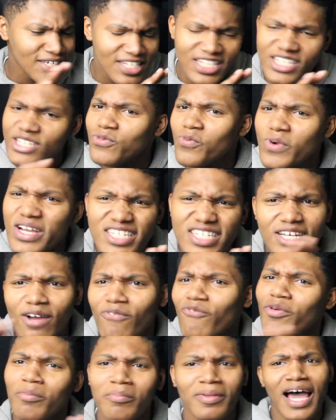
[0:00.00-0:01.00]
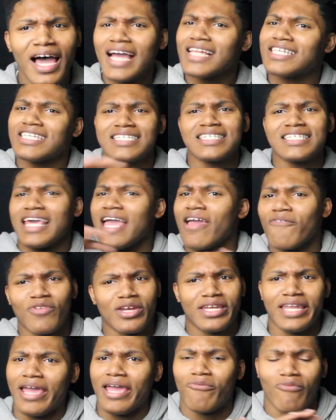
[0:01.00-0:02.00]
switch up from Logic's
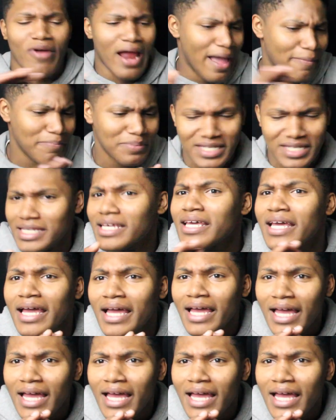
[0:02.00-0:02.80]
everyday raps.